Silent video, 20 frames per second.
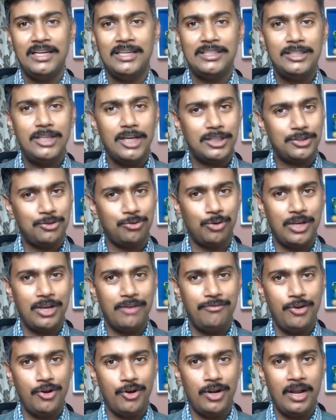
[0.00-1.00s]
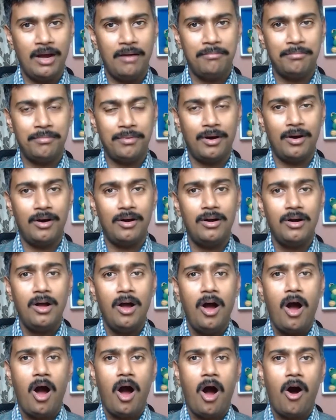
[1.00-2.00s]
Just to give you a number,
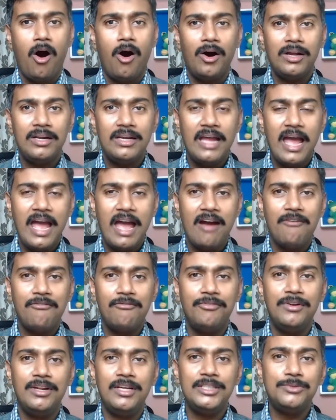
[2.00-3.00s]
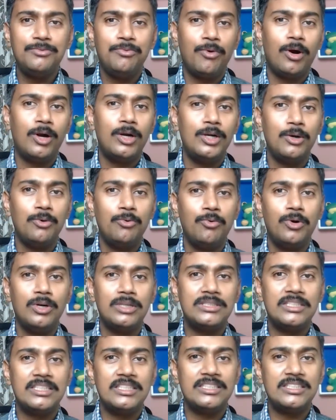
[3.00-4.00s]
on average world over
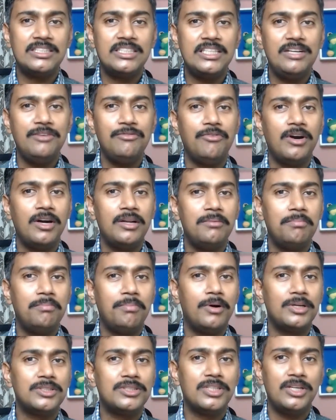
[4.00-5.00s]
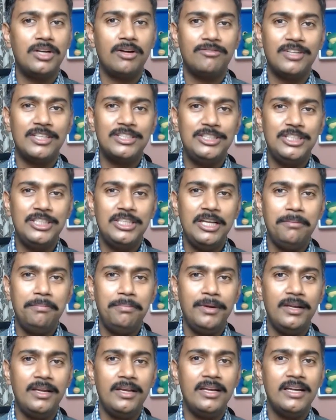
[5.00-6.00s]
sixty-one percent of the G D
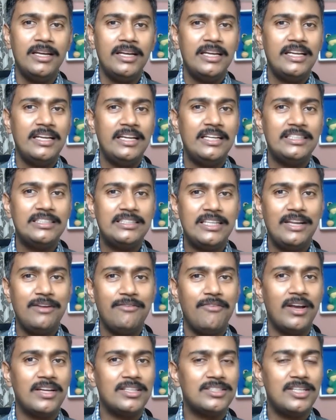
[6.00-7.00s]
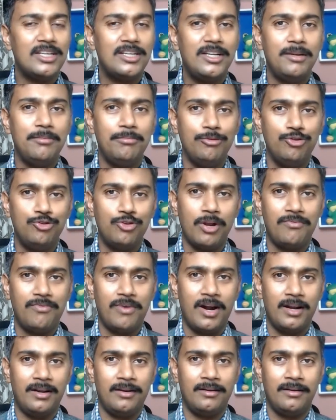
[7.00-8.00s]
P is invested in mutual
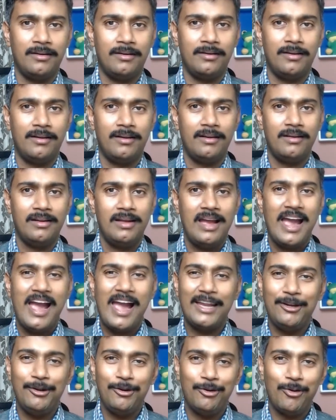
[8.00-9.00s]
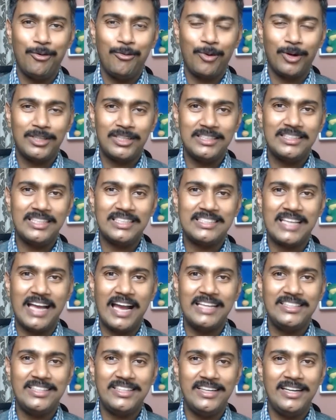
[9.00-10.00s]
fund. And you know what is the
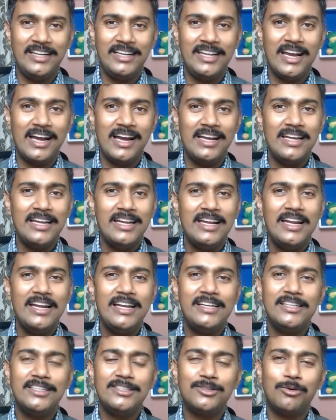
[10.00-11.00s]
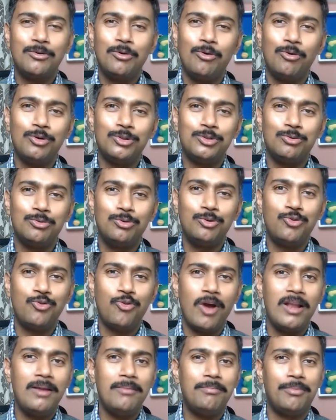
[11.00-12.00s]
size in India? It is close to
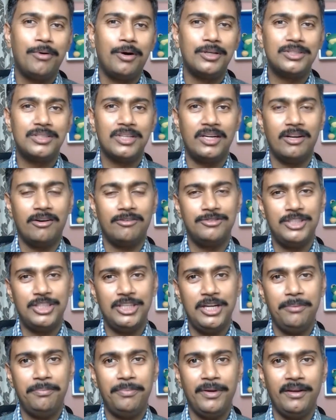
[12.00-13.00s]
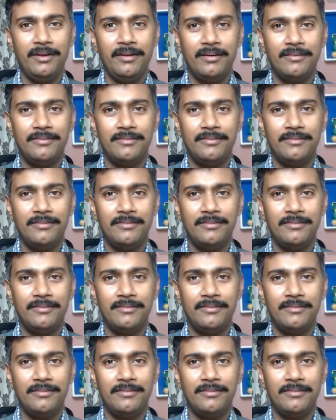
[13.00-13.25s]
twelve percent of G D P.